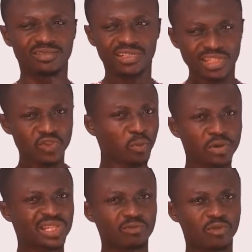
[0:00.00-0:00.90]
It is not
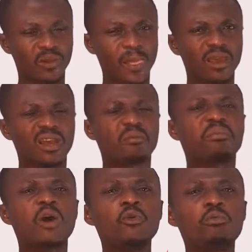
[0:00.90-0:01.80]
possible.
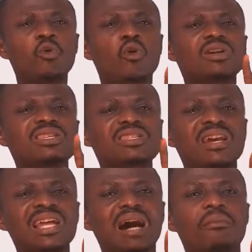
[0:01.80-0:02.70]
But we'll be
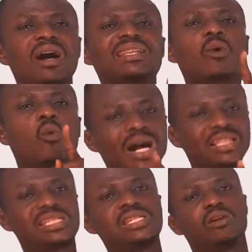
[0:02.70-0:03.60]
concerned about the
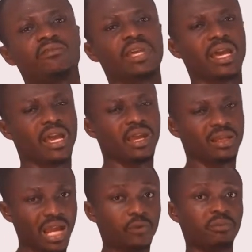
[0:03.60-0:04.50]
quality of the air
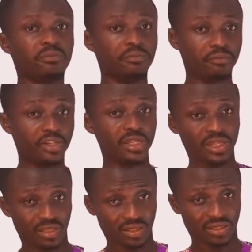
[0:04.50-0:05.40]
that we breathe in.